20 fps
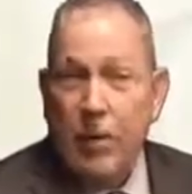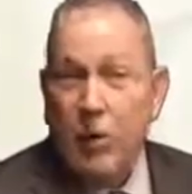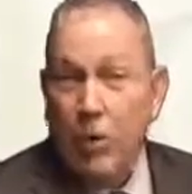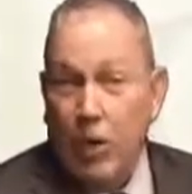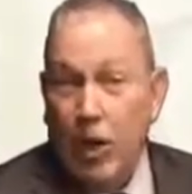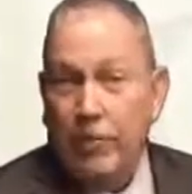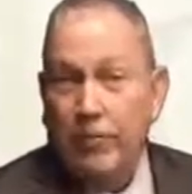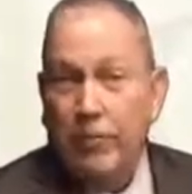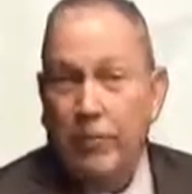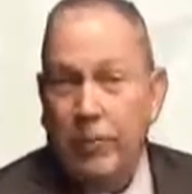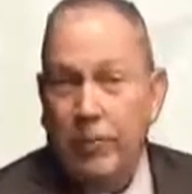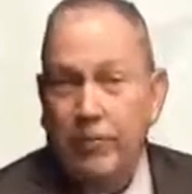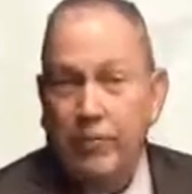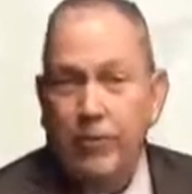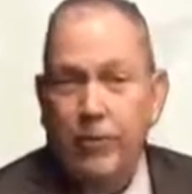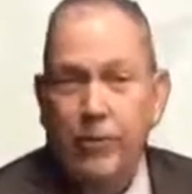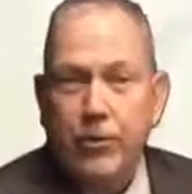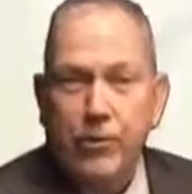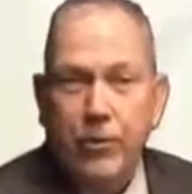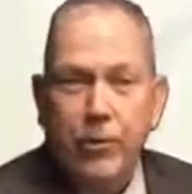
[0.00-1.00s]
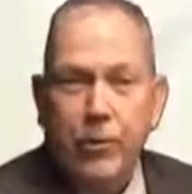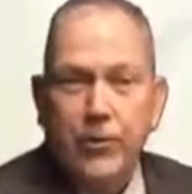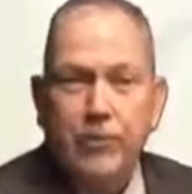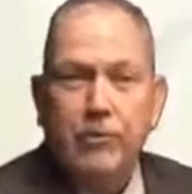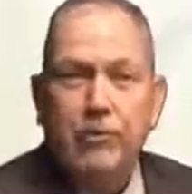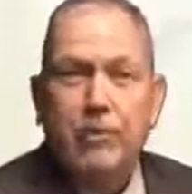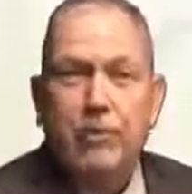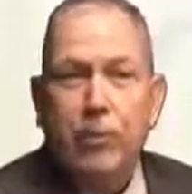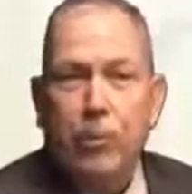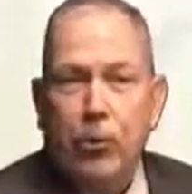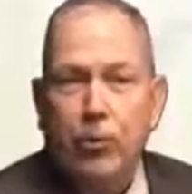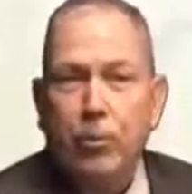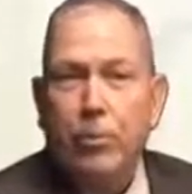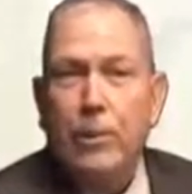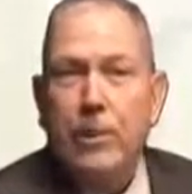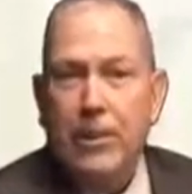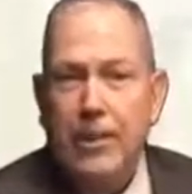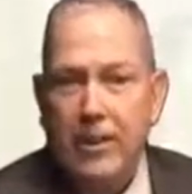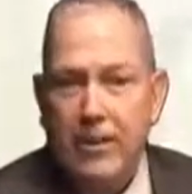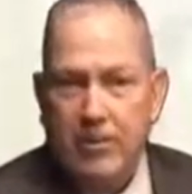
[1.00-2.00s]
or often referred to as the 4
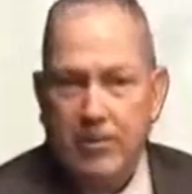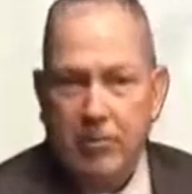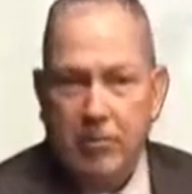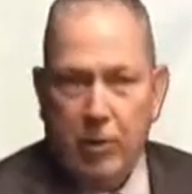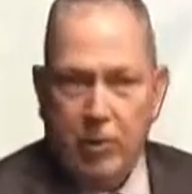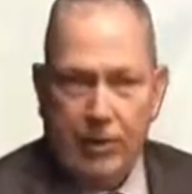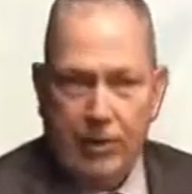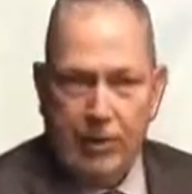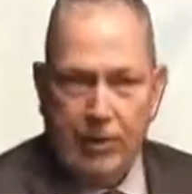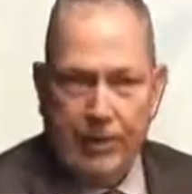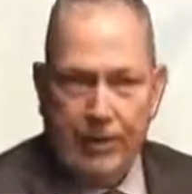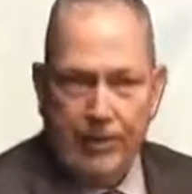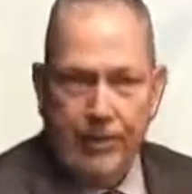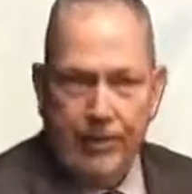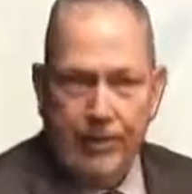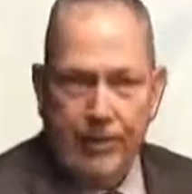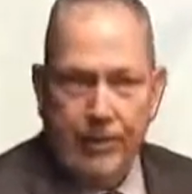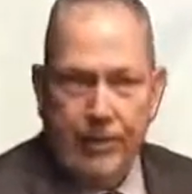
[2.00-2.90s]
Ps of marketing.